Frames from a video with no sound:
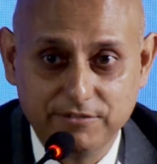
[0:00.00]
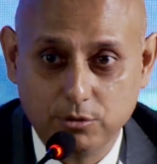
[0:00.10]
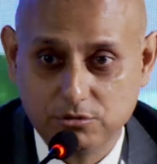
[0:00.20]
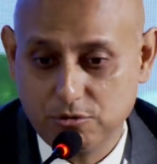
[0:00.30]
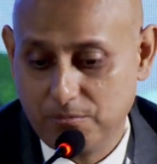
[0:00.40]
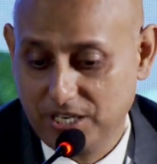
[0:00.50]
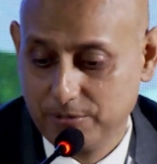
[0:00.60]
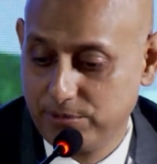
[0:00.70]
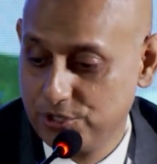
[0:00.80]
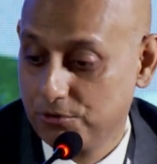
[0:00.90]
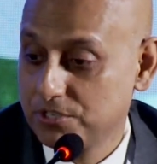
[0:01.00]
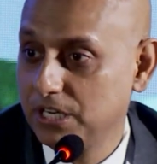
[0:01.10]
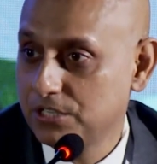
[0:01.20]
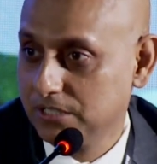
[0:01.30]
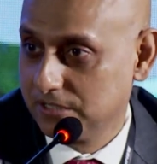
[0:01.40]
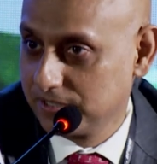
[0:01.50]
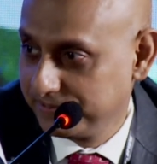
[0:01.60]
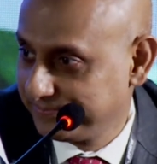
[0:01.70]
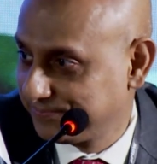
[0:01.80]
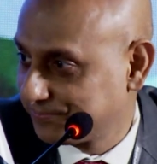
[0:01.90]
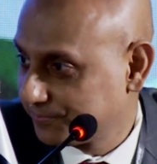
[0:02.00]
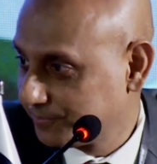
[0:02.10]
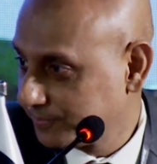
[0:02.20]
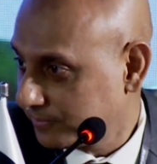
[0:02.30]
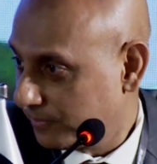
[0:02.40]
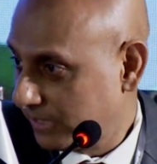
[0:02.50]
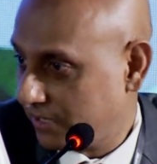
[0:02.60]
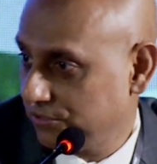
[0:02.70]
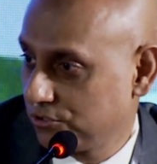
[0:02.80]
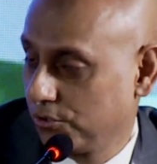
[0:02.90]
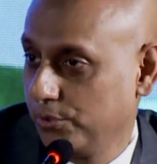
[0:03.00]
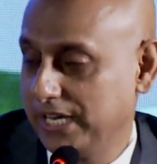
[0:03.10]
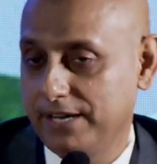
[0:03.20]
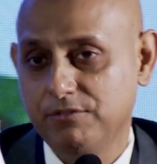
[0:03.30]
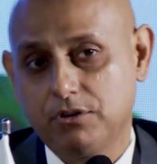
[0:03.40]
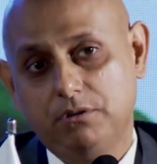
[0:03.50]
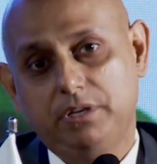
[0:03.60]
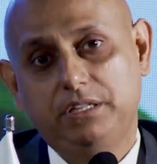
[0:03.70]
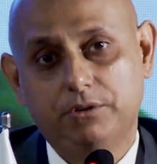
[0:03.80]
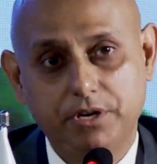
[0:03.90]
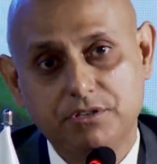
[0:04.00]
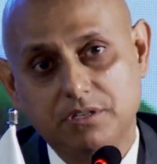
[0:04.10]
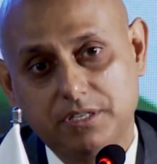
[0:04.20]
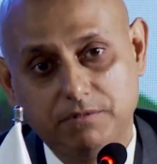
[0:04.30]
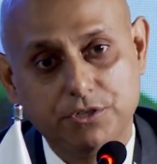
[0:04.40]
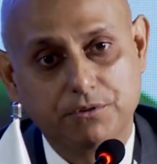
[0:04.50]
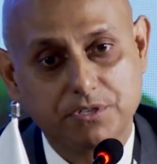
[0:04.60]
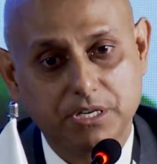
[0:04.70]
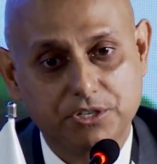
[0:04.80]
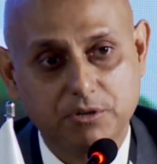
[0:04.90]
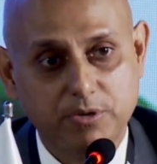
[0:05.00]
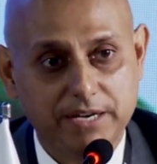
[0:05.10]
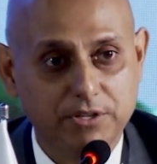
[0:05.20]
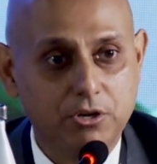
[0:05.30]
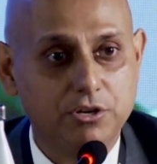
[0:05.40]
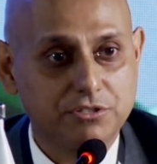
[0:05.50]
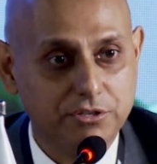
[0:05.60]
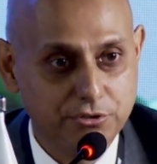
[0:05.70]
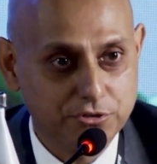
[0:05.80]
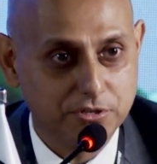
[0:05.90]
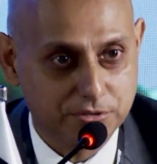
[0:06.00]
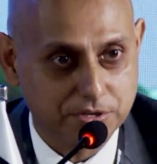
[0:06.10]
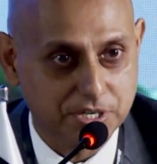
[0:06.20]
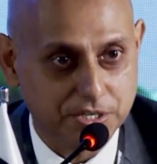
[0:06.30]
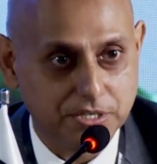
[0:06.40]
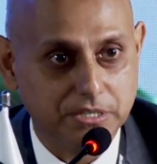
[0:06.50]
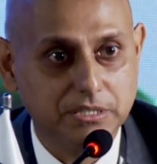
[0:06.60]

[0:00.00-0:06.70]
also multiple jurisdictions. So we have not only the original civil jurisdiction, we have the constitutional jurisdiction.